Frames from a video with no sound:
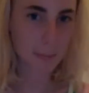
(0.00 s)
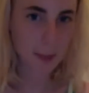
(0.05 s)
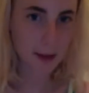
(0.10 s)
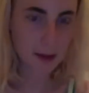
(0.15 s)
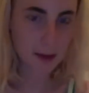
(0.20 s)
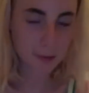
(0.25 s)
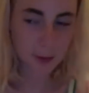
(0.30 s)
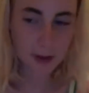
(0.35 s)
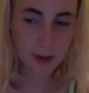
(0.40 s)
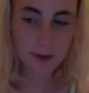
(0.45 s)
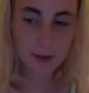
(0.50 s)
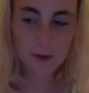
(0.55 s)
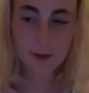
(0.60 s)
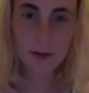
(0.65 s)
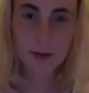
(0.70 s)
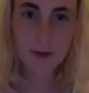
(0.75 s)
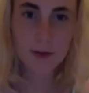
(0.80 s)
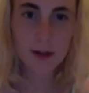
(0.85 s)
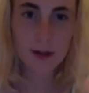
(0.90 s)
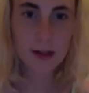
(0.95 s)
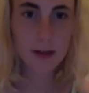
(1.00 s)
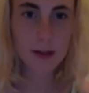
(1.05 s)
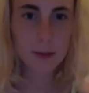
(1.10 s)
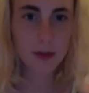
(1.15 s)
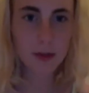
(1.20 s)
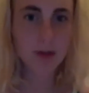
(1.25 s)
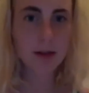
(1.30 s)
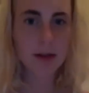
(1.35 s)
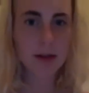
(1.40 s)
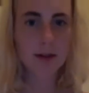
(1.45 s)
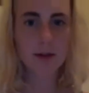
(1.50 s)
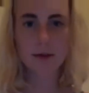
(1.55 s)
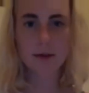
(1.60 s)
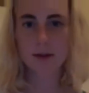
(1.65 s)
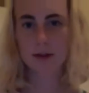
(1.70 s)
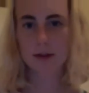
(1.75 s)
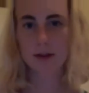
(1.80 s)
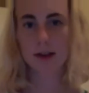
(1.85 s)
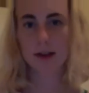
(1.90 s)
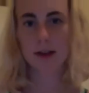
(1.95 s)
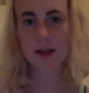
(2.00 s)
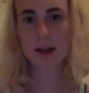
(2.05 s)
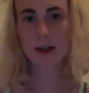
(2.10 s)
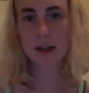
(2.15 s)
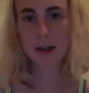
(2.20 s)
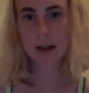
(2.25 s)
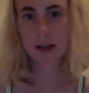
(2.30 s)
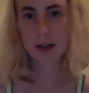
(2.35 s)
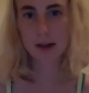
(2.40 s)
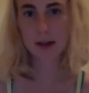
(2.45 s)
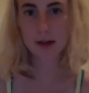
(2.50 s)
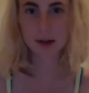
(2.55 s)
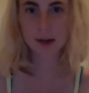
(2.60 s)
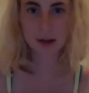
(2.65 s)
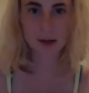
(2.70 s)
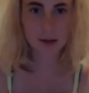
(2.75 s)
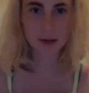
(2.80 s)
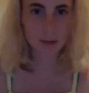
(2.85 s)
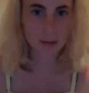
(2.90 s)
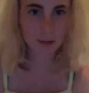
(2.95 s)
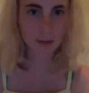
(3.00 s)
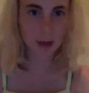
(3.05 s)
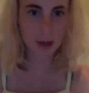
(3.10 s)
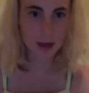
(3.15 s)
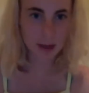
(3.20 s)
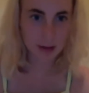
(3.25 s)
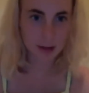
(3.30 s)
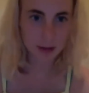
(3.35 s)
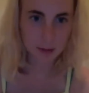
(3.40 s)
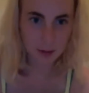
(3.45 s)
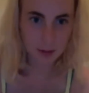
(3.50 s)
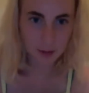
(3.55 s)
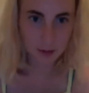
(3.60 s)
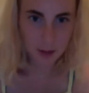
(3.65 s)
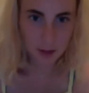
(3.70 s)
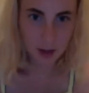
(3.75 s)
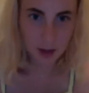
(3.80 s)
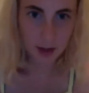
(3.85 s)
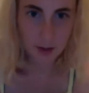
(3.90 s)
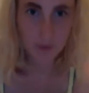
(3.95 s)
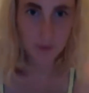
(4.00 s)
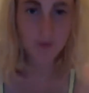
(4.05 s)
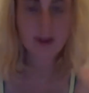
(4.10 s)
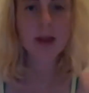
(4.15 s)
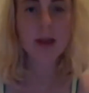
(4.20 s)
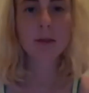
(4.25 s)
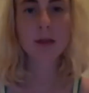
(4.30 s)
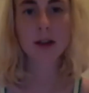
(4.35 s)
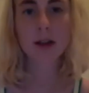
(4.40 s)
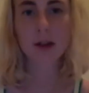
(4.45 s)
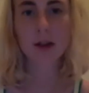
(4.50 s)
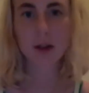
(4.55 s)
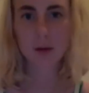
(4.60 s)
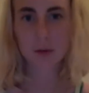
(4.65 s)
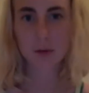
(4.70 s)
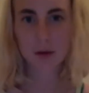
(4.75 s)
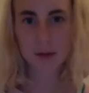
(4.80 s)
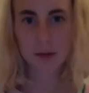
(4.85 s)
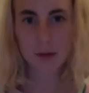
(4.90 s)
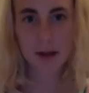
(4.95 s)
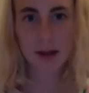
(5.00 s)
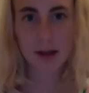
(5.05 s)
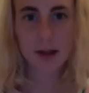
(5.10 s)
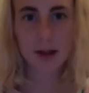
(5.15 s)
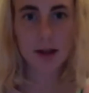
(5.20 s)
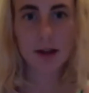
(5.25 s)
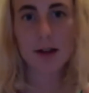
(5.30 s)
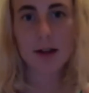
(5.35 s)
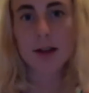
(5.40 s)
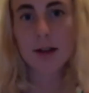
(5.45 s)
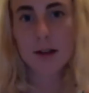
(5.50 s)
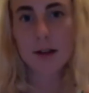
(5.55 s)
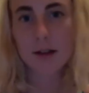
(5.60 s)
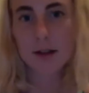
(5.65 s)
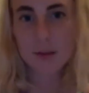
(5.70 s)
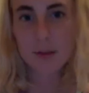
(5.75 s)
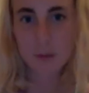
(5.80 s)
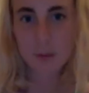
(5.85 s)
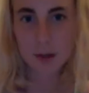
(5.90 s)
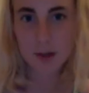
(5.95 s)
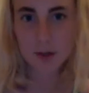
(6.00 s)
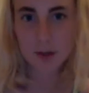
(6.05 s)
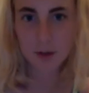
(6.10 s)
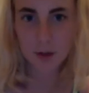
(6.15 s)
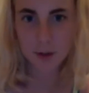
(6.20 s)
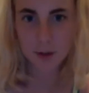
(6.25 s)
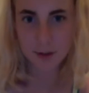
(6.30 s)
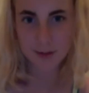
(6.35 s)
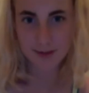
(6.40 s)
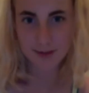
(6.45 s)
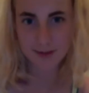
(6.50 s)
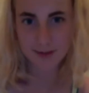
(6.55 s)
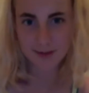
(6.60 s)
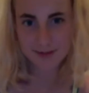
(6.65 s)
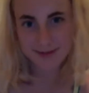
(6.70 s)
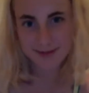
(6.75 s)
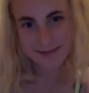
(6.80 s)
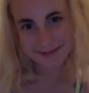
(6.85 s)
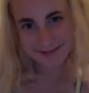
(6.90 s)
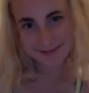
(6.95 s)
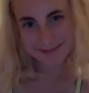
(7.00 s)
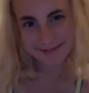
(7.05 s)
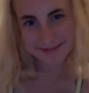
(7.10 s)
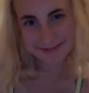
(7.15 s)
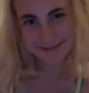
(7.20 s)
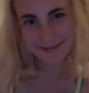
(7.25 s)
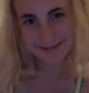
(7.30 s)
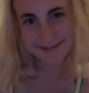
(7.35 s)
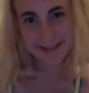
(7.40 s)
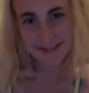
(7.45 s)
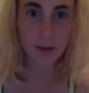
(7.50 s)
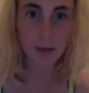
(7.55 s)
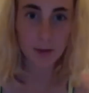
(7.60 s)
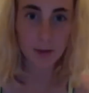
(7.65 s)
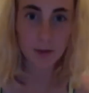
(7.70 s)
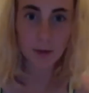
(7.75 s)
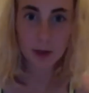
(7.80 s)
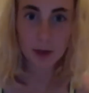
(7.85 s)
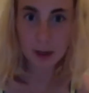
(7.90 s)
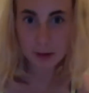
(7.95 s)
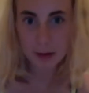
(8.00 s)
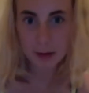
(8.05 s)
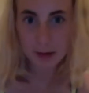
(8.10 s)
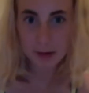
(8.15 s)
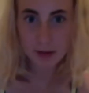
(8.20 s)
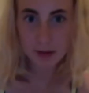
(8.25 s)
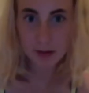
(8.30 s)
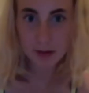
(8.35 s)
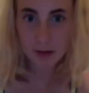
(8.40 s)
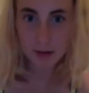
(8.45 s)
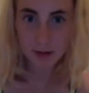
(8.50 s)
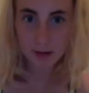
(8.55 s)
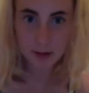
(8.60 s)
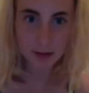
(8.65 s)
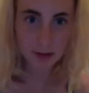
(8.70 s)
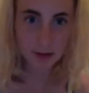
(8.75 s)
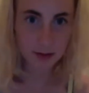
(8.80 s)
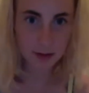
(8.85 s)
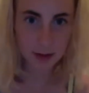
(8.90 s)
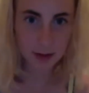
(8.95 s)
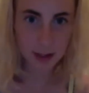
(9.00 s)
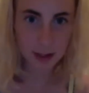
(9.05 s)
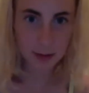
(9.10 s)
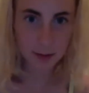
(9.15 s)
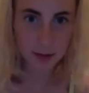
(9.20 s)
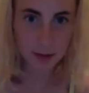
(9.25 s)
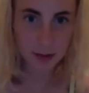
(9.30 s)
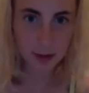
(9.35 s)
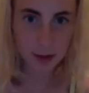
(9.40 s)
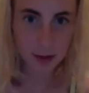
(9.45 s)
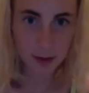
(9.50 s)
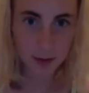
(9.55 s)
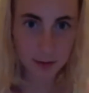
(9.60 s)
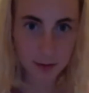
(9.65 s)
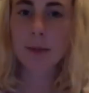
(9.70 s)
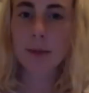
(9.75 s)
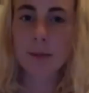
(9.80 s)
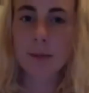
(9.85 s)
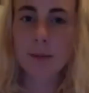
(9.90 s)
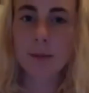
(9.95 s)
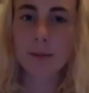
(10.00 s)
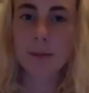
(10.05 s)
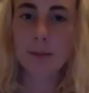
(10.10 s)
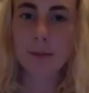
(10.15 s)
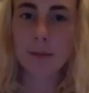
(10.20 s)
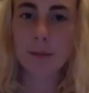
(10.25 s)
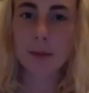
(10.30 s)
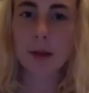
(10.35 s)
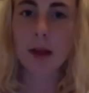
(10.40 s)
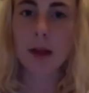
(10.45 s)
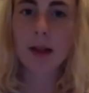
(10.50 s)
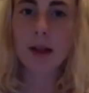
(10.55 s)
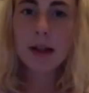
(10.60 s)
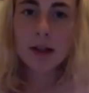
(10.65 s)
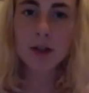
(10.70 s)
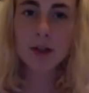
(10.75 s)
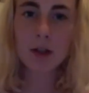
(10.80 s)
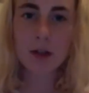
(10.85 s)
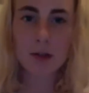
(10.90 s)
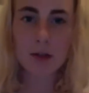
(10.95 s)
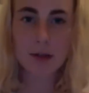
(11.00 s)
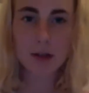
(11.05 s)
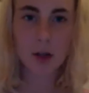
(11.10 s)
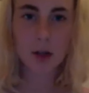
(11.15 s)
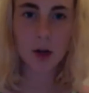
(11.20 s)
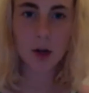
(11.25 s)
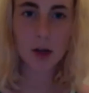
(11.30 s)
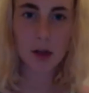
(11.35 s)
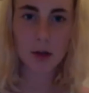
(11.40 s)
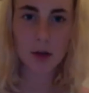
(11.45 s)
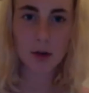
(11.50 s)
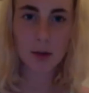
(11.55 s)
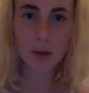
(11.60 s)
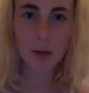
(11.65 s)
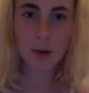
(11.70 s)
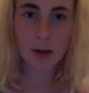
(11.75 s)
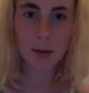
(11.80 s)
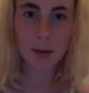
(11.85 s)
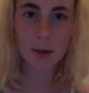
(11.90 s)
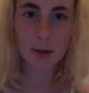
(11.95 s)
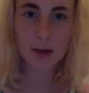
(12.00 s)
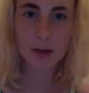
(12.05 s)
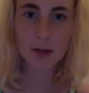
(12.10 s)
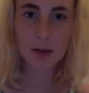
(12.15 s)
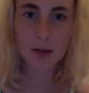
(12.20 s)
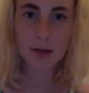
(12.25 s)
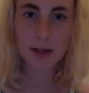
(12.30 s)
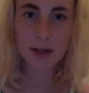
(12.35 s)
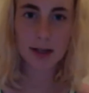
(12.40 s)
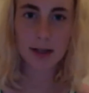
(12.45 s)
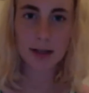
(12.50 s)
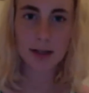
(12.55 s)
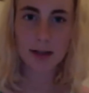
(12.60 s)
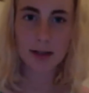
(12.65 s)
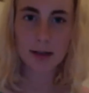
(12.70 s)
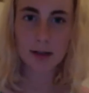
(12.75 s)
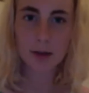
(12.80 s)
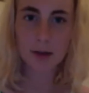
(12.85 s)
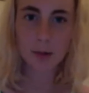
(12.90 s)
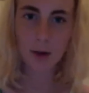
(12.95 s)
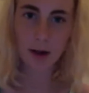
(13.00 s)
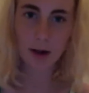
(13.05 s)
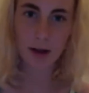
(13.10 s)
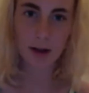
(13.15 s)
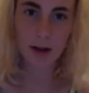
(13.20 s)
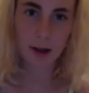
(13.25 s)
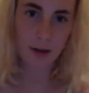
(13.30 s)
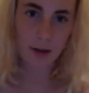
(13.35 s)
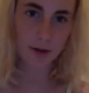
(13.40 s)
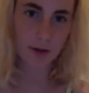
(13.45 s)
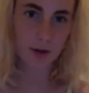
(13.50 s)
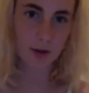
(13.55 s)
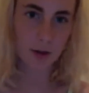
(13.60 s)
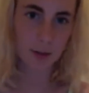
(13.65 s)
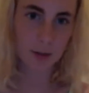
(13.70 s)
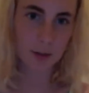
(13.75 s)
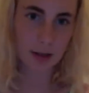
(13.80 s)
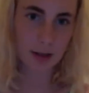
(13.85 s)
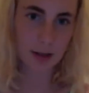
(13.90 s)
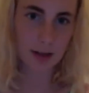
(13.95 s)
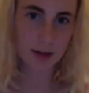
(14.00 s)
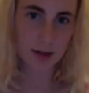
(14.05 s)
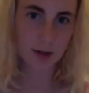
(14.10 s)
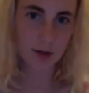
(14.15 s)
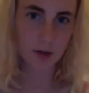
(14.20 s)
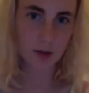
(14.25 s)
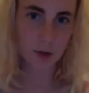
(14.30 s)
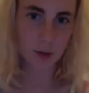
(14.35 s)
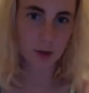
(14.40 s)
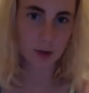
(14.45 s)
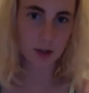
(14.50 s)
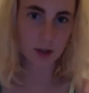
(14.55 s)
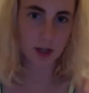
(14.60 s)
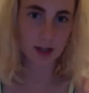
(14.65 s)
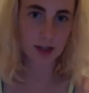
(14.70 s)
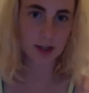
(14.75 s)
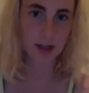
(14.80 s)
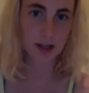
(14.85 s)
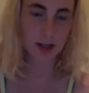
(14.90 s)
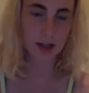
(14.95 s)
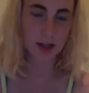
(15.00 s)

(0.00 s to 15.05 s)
it, we're feeling positive here in my um, family home spare bedroom hmm. reasons that I'm feeling hopeful hmm. let's just go through what I've been doing while I've not been astral projecting